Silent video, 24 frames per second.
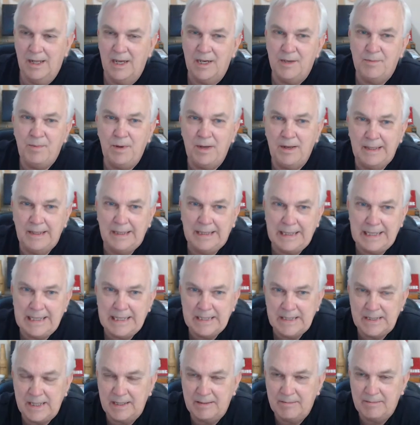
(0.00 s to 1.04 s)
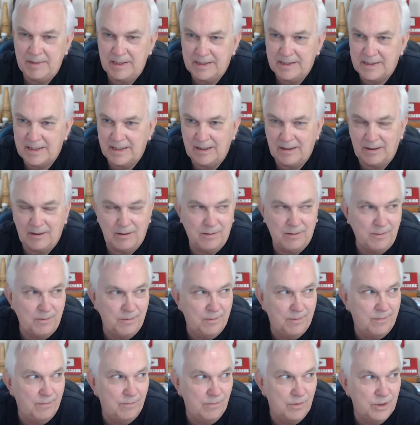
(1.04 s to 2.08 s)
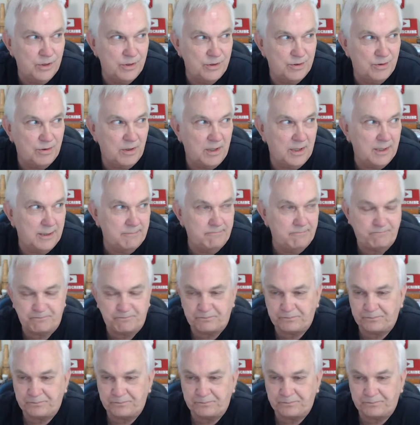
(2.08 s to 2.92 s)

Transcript: That's probably the last time I saw Bruce Wright.